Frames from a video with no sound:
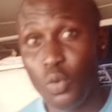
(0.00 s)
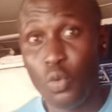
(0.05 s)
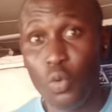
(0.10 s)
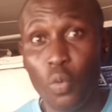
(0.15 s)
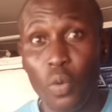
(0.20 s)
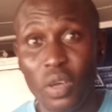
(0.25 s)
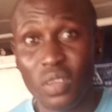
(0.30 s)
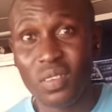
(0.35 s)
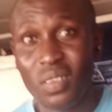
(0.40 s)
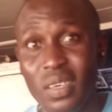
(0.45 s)
It will do
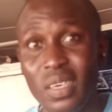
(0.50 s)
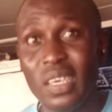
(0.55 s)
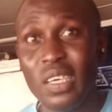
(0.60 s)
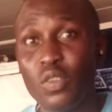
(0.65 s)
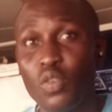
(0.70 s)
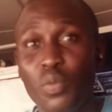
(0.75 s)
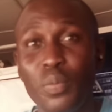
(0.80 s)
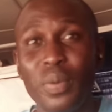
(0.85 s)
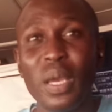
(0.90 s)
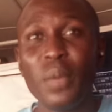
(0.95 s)
what? It
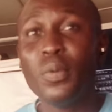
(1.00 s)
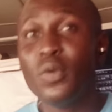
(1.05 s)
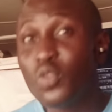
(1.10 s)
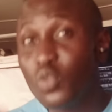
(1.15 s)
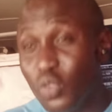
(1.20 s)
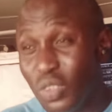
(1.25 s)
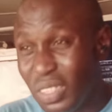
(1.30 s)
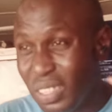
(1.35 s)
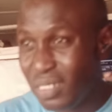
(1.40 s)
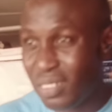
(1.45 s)
will be able
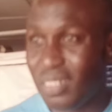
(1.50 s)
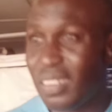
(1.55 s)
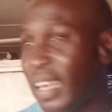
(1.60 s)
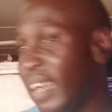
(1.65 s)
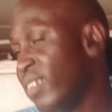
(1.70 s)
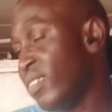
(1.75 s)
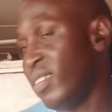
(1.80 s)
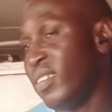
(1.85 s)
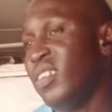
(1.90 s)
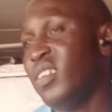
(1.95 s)
to
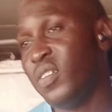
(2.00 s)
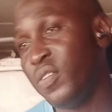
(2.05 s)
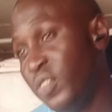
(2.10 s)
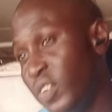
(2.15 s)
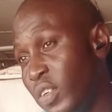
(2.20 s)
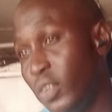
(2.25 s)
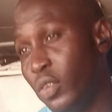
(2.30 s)
detect it.